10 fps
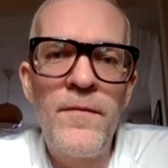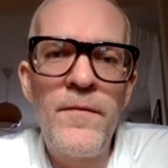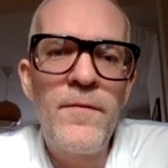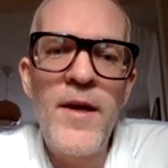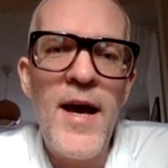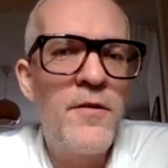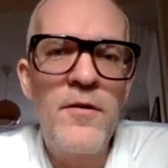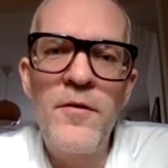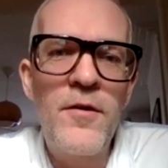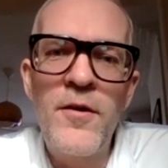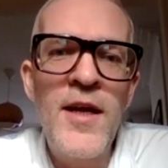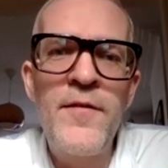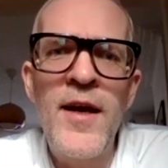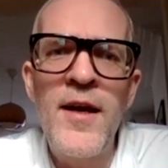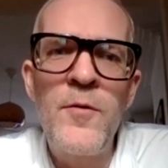Yeah, you can
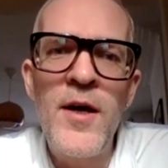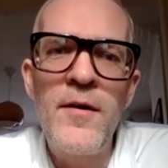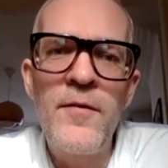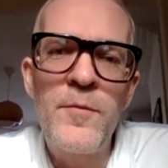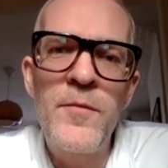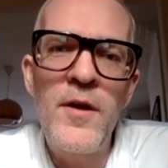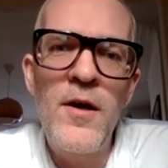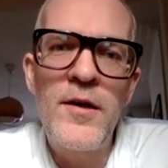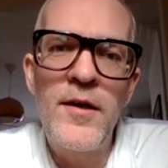never get away from the lager.